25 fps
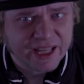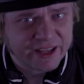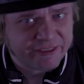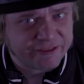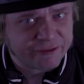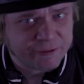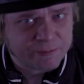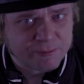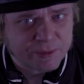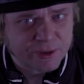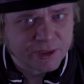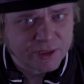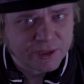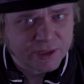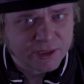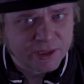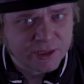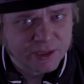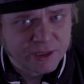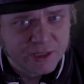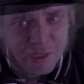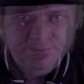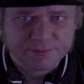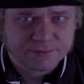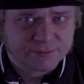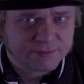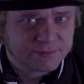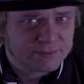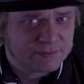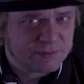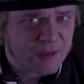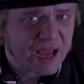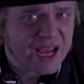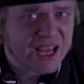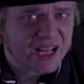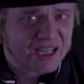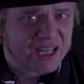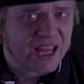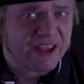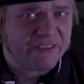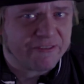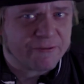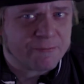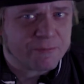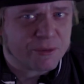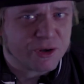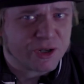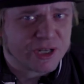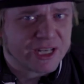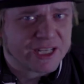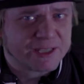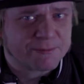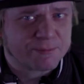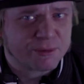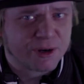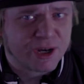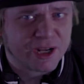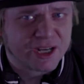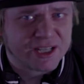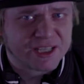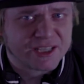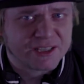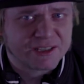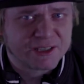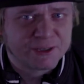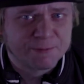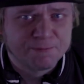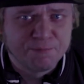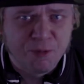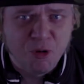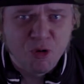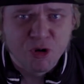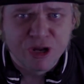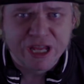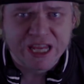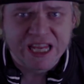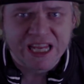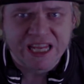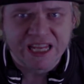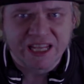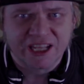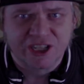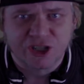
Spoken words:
Effenberg. Michael Effenberg has brought us spooky,